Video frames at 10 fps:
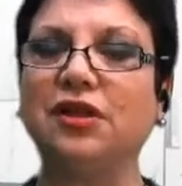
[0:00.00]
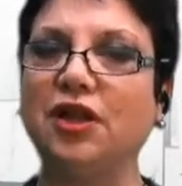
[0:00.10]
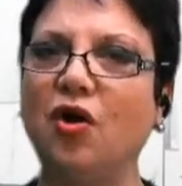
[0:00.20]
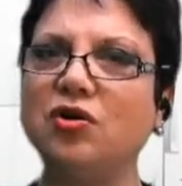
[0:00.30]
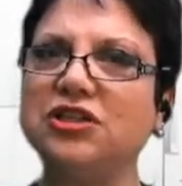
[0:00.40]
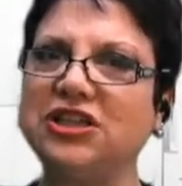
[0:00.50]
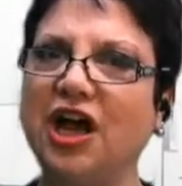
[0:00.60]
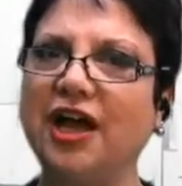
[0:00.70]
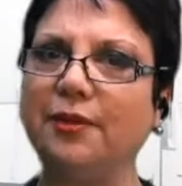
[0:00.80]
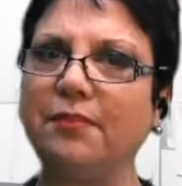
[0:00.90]
Long
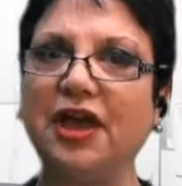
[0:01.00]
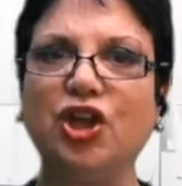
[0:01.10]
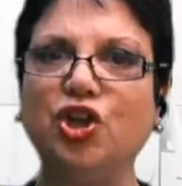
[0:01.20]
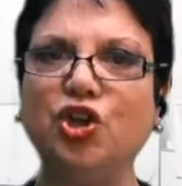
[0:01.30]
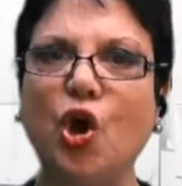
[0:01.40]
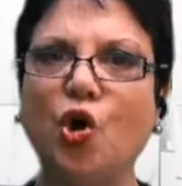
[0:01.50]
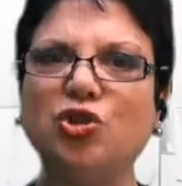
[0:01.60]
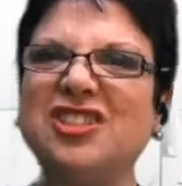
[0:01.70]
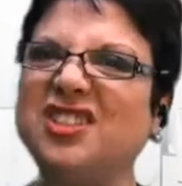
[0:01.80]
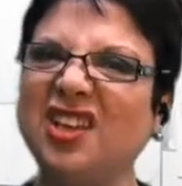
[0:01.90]
time
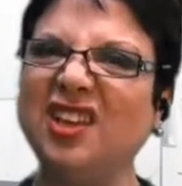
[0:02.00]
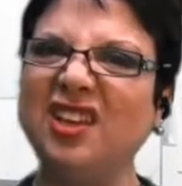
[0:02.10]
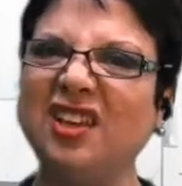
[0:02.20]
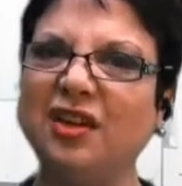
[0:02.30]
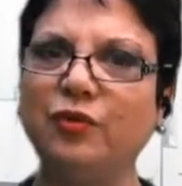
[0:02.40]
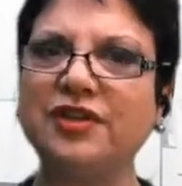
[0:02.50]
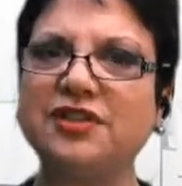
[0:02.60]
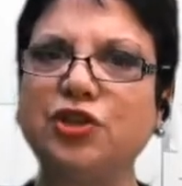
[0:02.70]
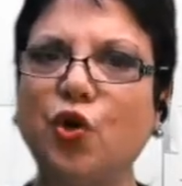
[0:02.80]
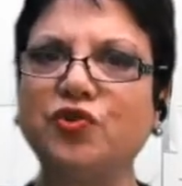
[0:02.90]
no see. What
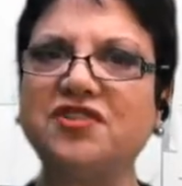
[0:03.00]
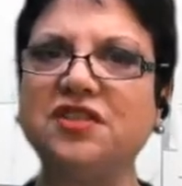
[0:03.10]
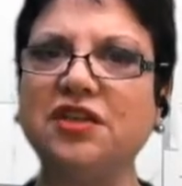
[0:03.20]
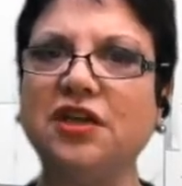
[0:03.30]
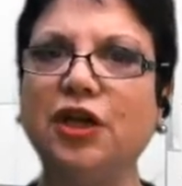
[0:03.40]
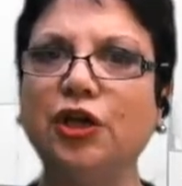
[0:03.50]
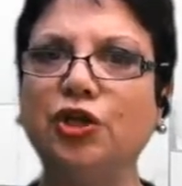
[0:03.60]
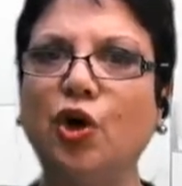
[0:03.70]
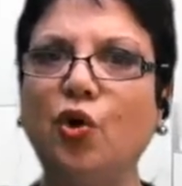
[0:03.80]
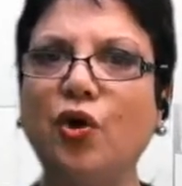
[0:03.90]
is no see?
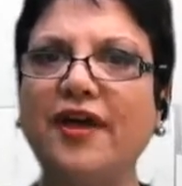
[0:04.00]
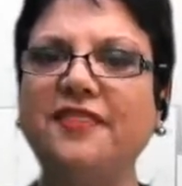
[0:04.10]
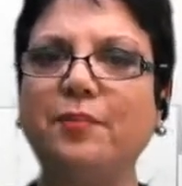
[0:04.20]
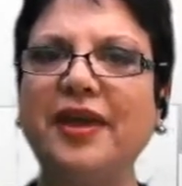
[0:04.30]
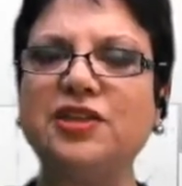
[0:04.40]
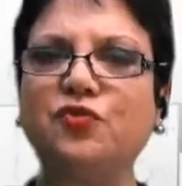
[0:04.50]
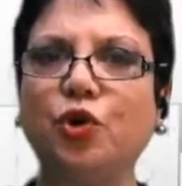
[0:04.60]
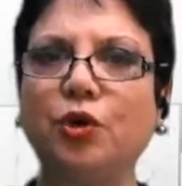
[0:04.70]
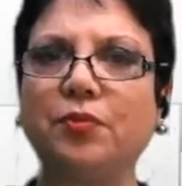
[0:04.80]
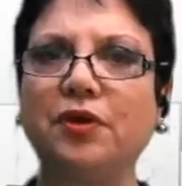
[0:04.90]
No and the base
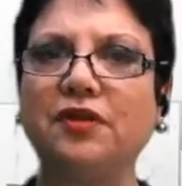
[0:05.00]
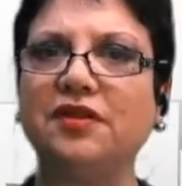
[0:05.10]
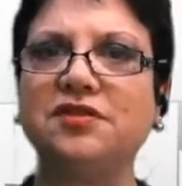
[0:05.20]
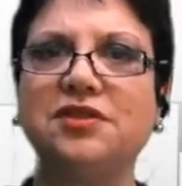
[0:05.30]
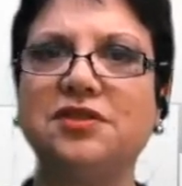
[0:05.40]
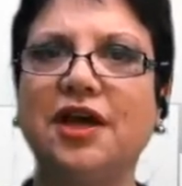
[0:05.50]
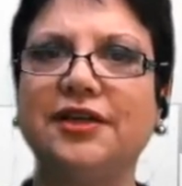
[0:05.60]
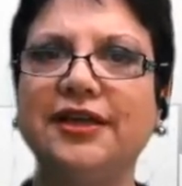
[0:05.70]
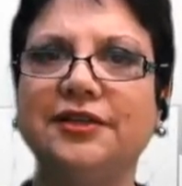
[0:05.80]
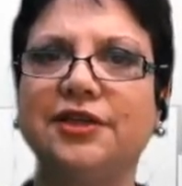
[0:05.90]
verb. This is
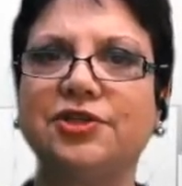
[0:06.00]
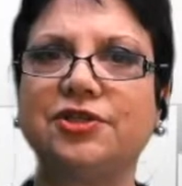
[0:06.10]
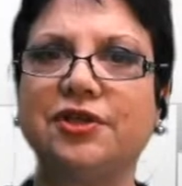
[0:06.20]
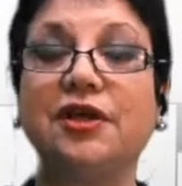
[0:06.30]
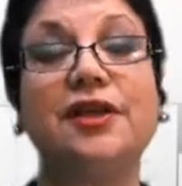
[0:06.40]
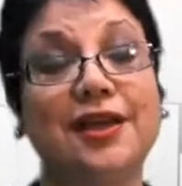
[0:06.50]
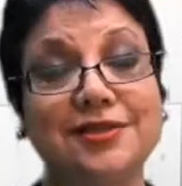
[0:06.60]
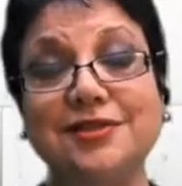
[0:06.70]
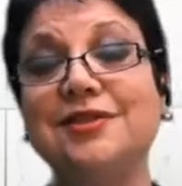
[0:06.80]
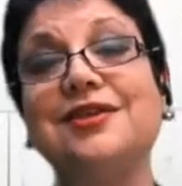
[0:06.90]
not English.
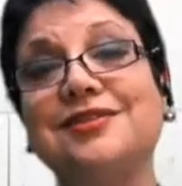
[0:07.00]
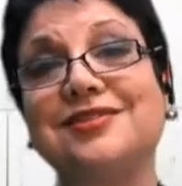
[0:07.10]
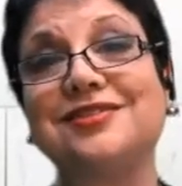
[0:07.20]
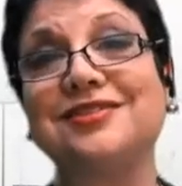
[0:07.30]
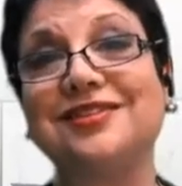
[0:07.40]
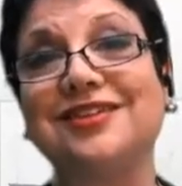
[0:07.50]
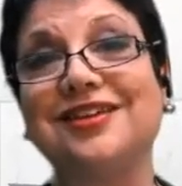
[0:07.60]
Yes, it is.